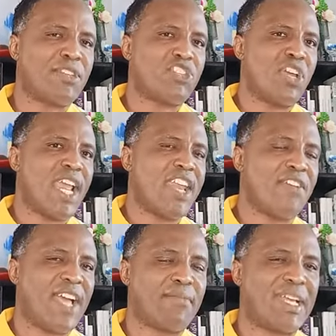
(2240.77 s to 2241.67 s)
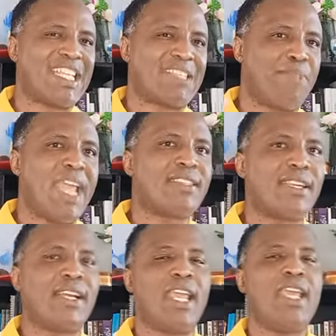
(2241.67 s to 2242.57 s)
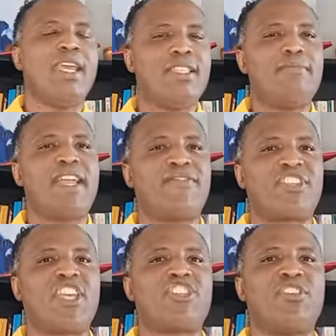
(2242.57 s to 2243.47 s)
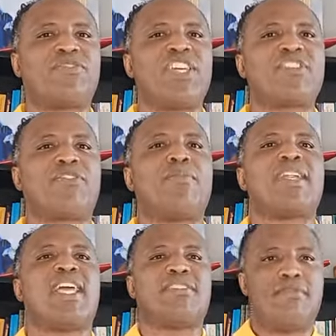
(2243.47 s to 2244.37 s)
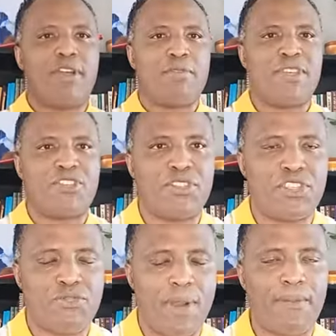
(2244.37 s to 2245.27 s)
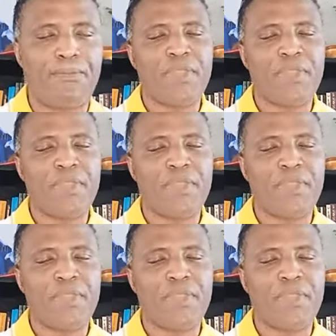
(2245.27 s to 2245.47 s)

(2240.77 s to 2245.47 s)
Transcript: it's not any of that, but it's basically the manifestation of things from another realm into this realm.